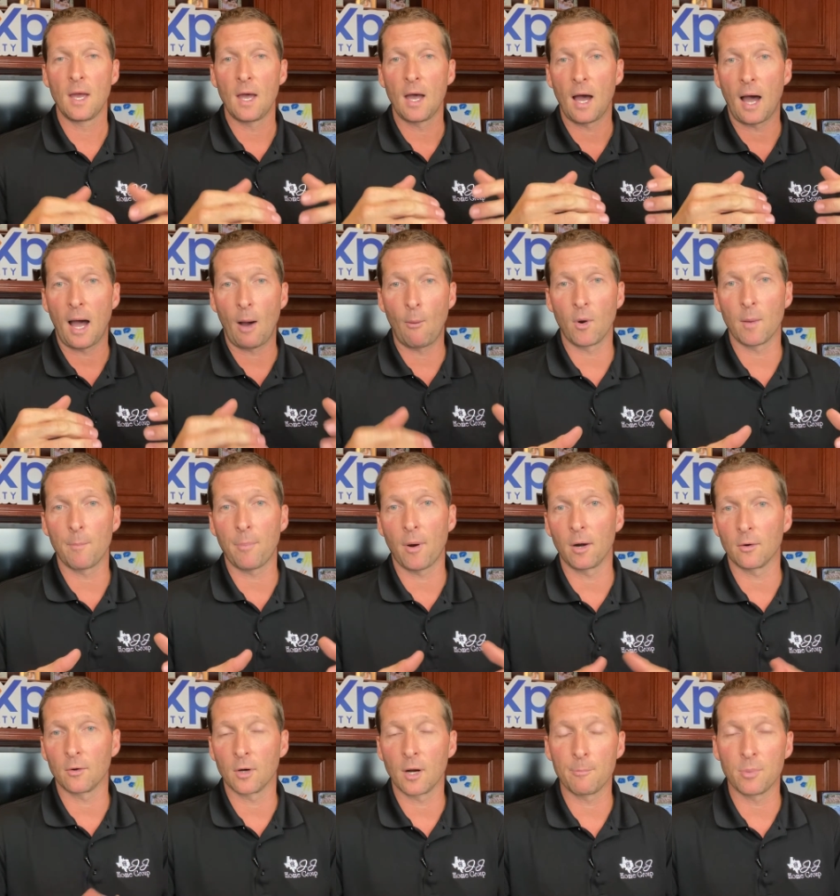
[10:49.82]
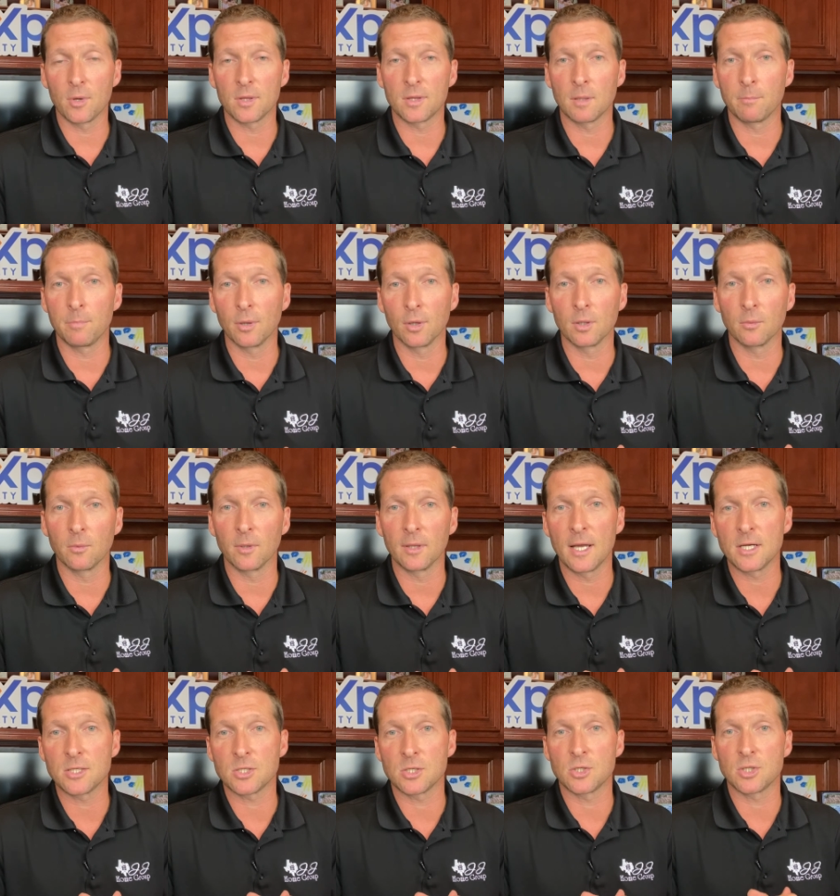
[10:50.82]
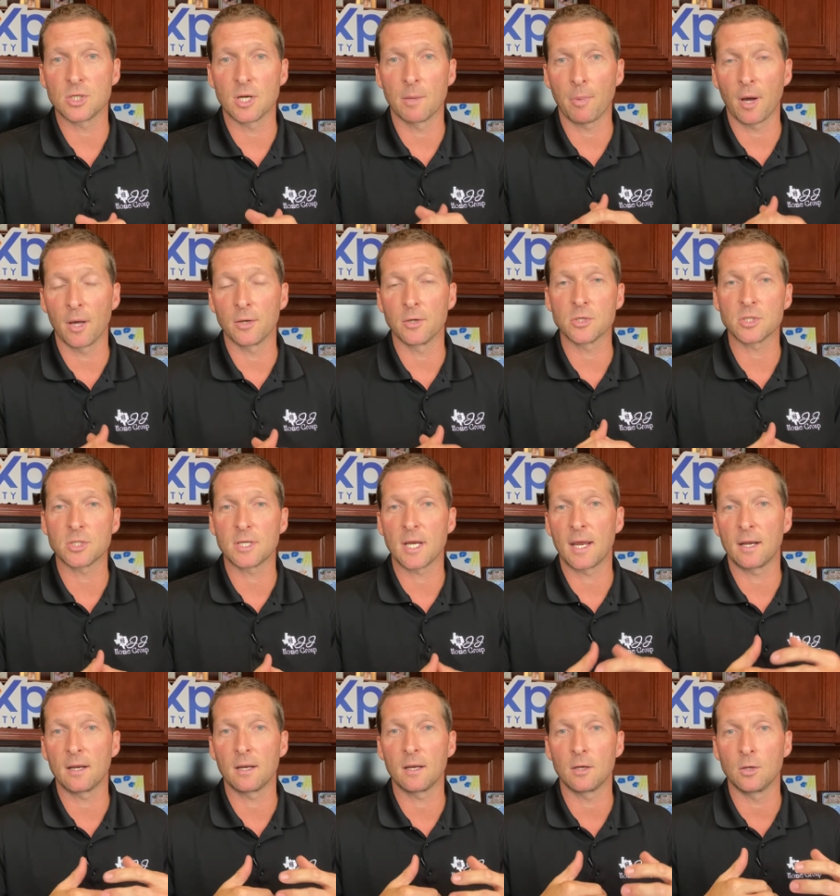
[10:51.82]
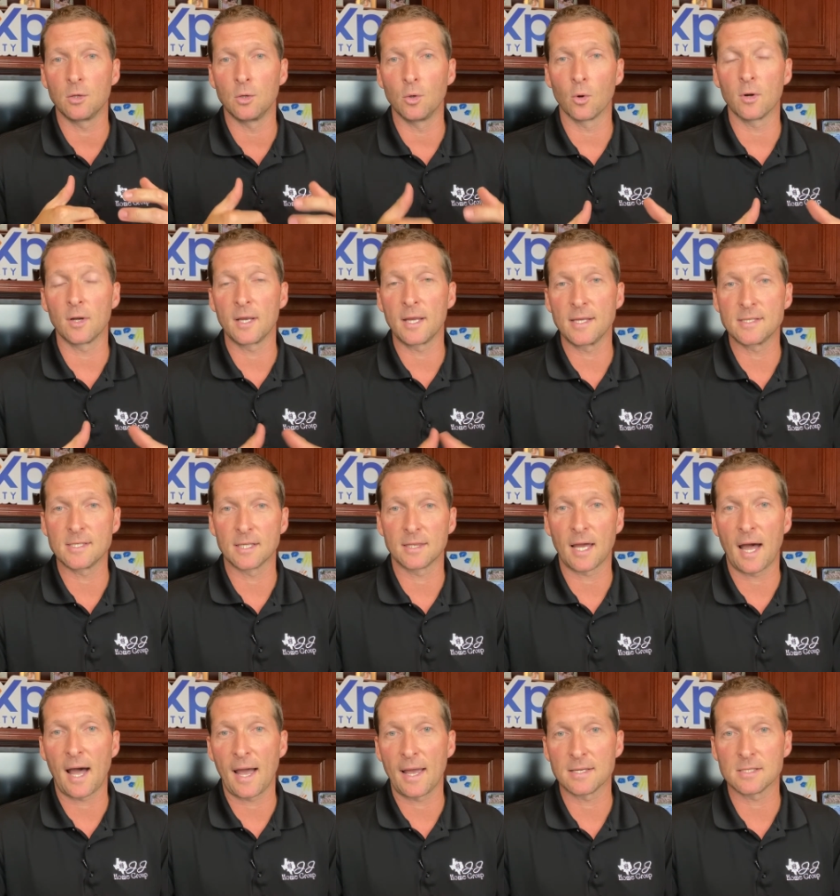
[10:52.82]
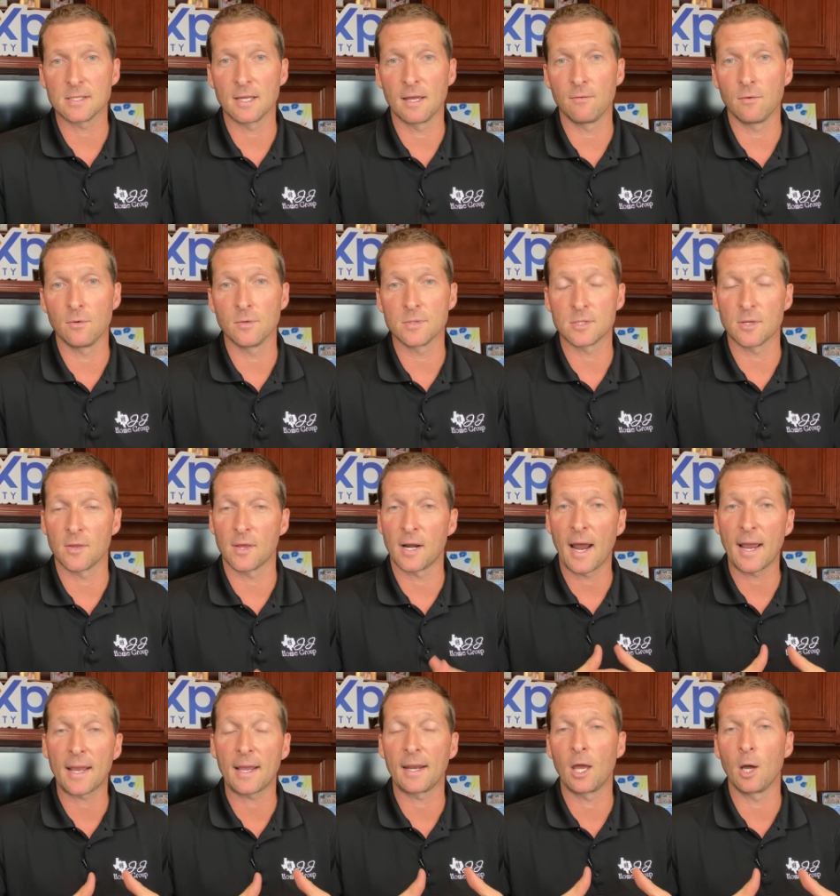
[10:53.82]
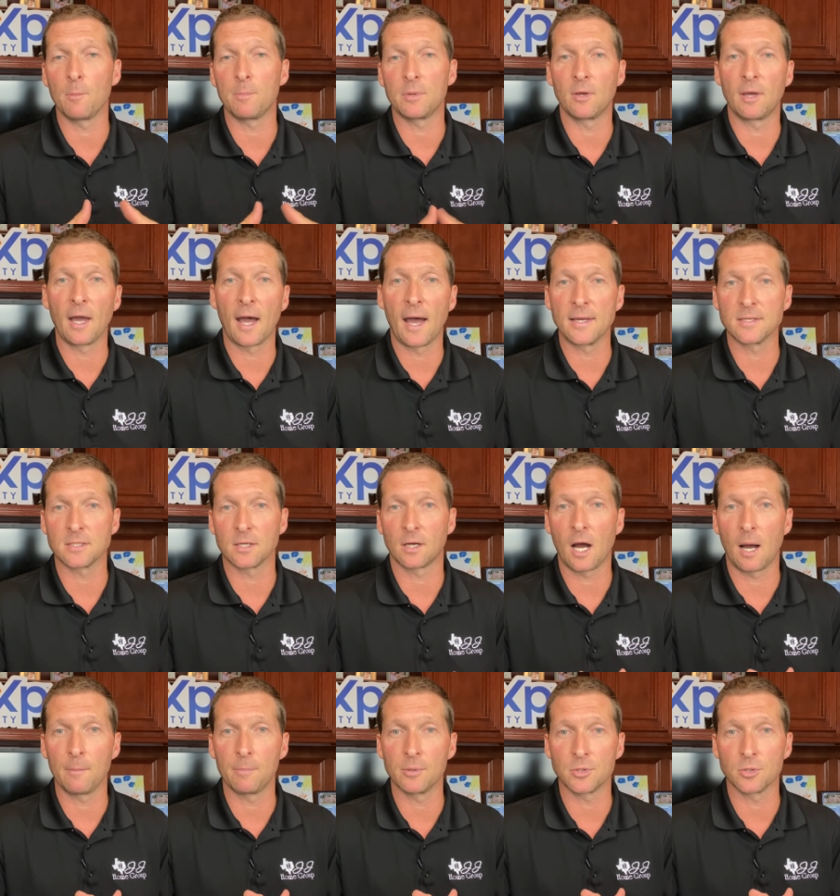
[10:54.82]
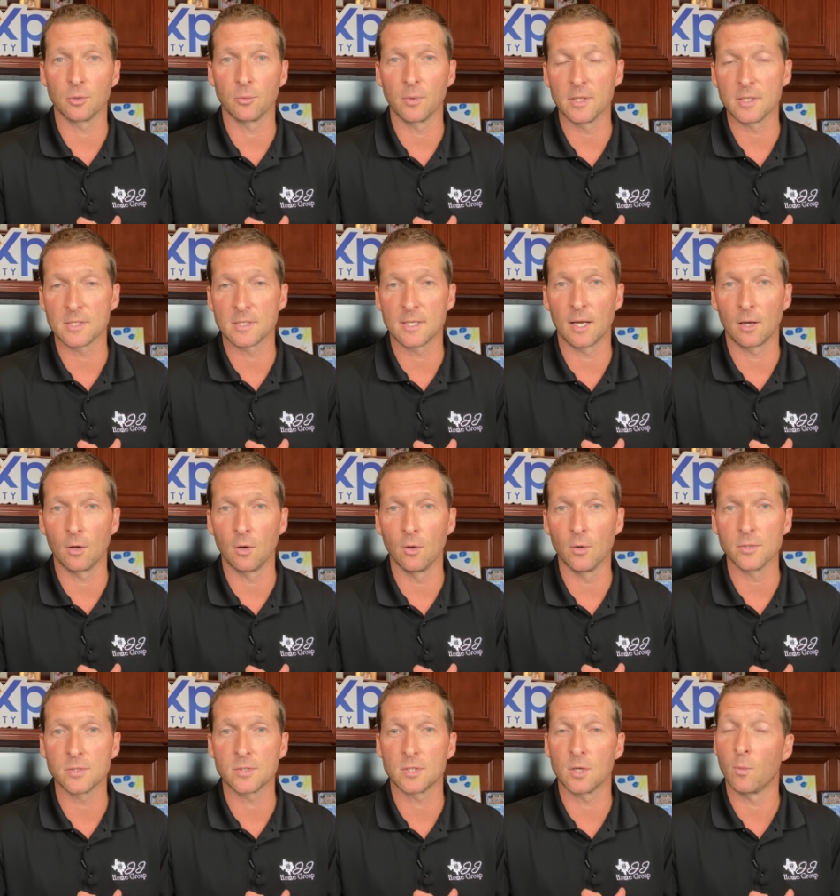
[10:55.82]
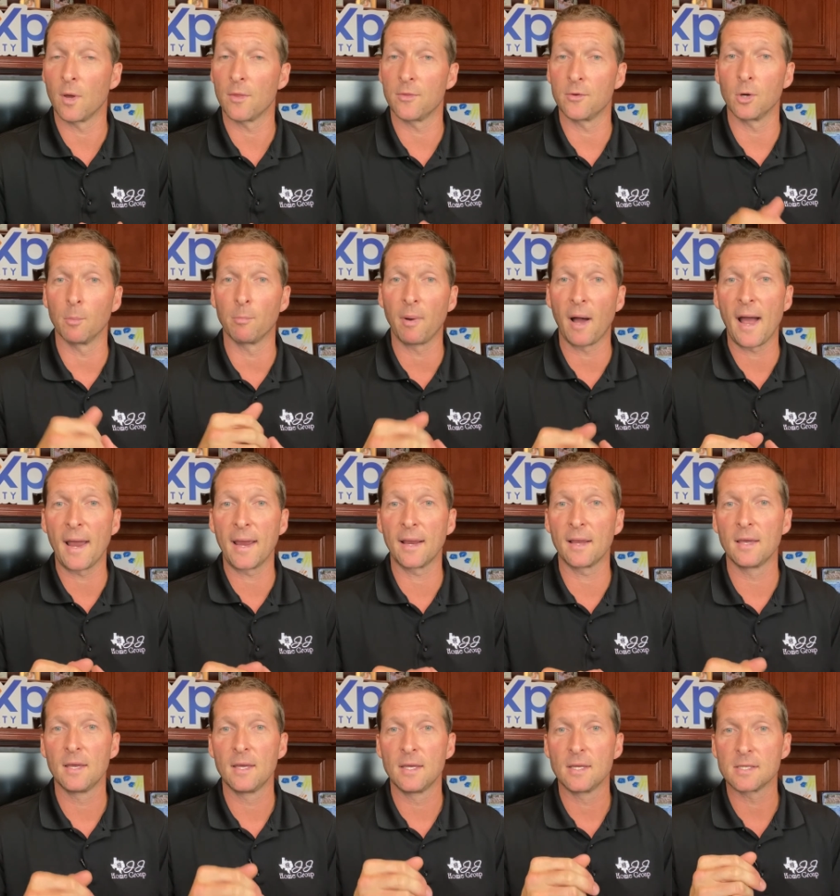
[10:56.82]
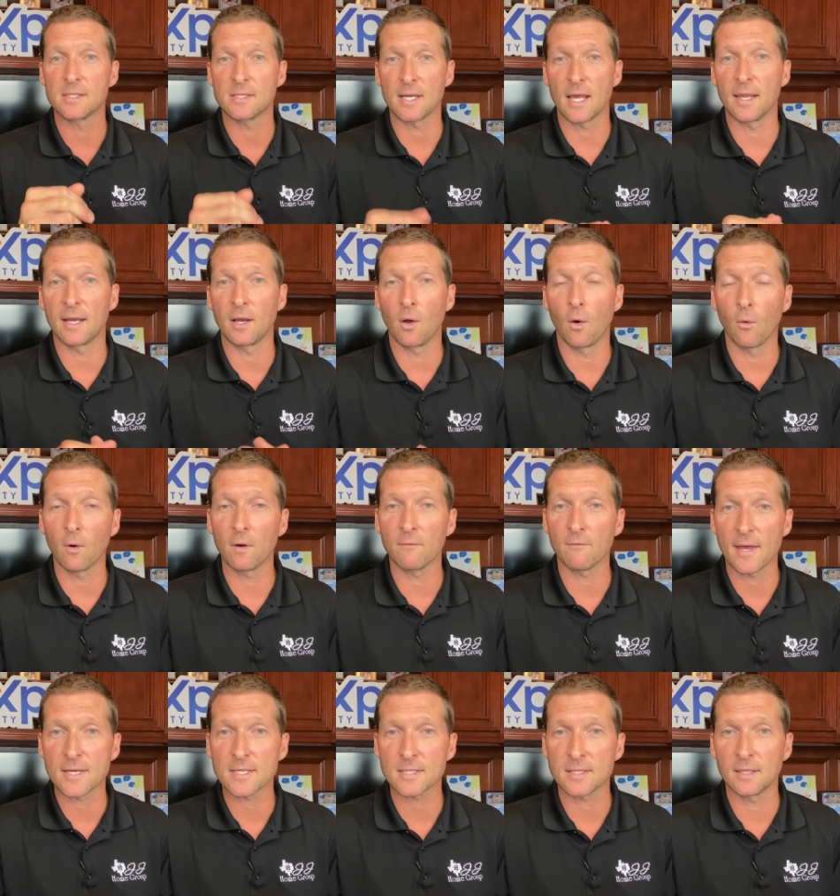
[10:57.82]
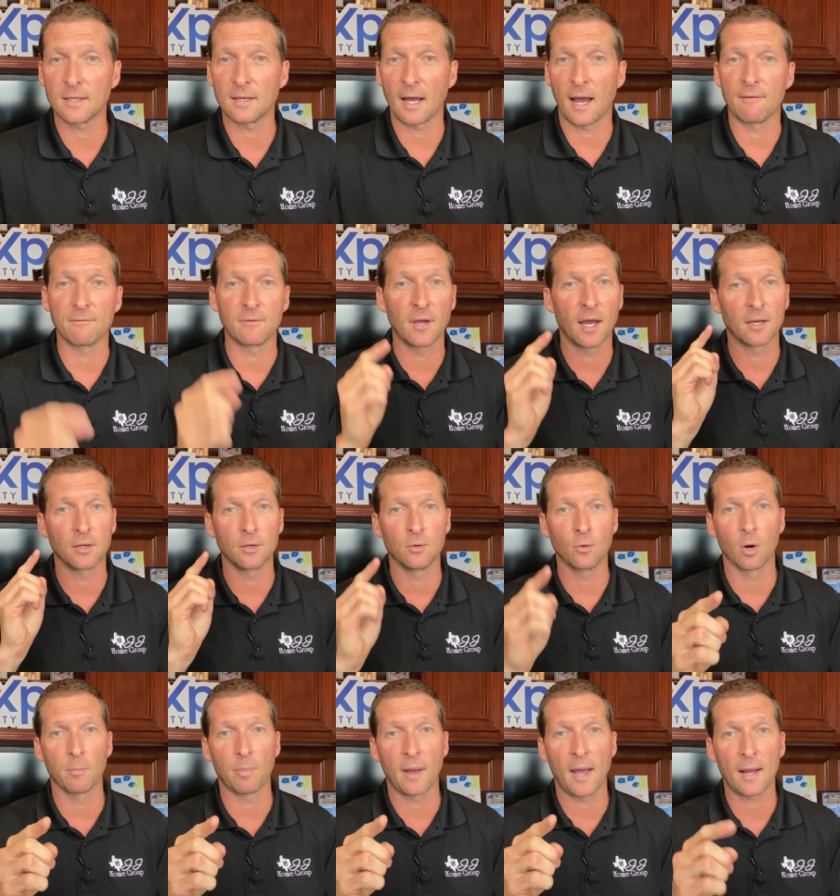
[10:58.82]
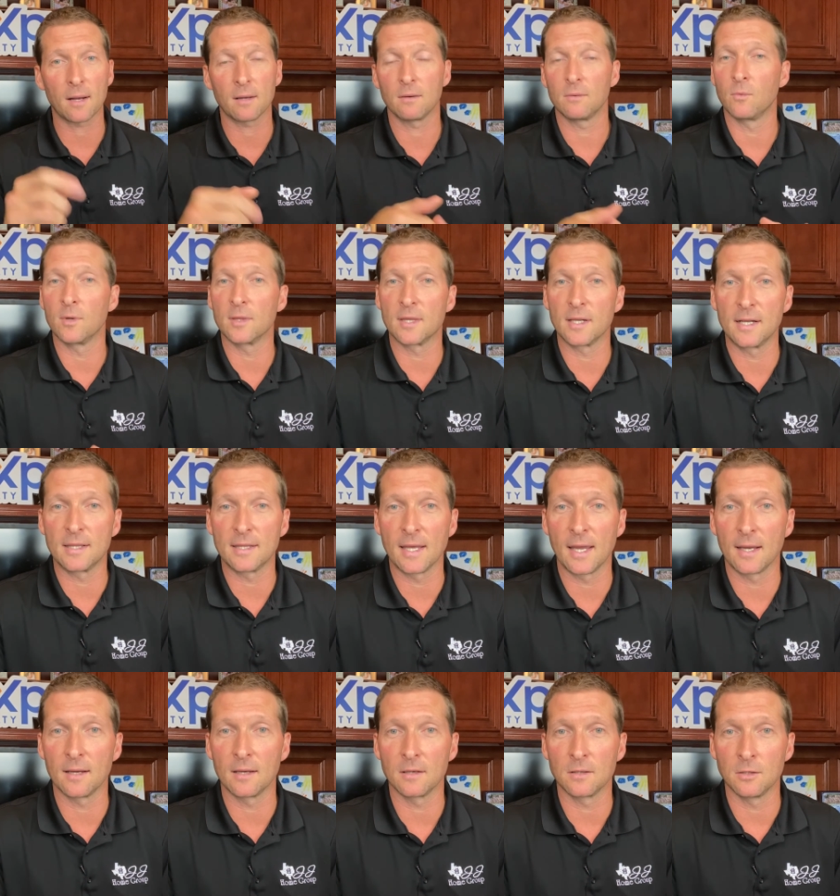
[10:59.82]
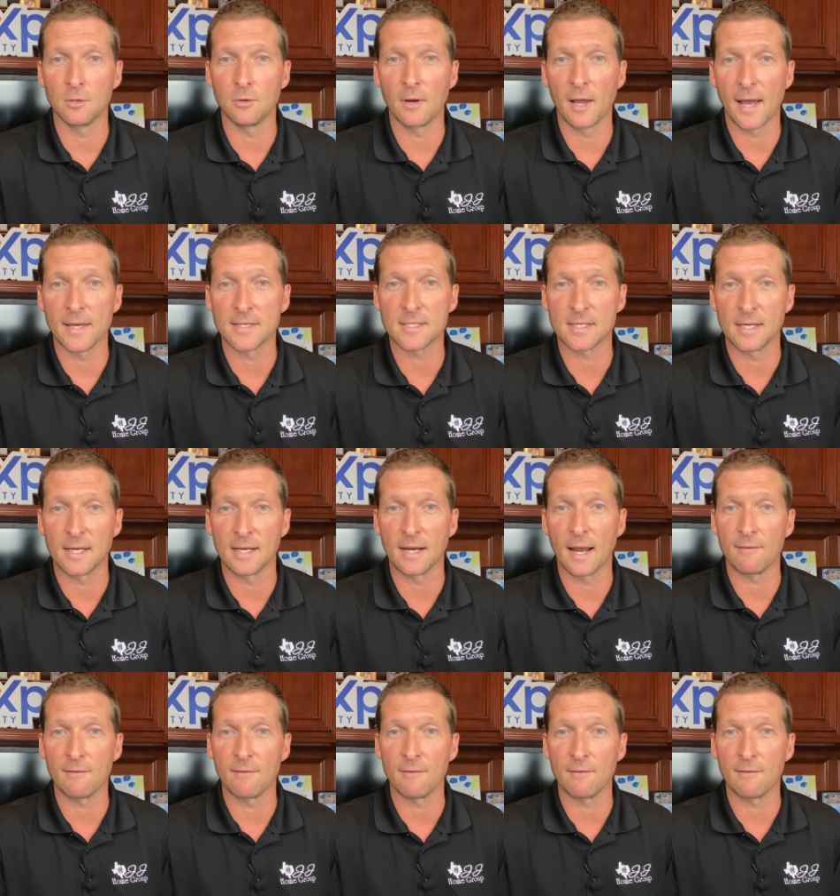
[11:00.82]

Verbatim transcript: I want to partner up with you, build a relationship, understand your needs at the highest level so that I can help you guys accomplish your real estate goals. So, whether you're buying, selling, or investing, I've got your back with anything you guys need.